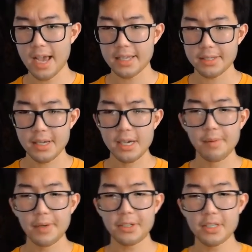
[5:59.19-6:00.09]
as
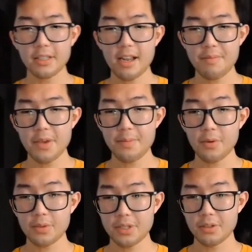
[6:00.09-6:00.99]
much as a lot of
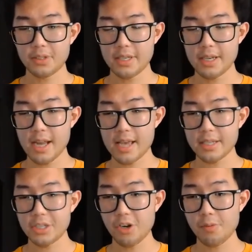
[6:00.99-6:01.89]
people still see it as
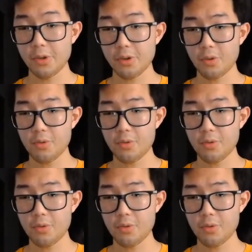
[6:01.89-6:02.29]
a geopolitical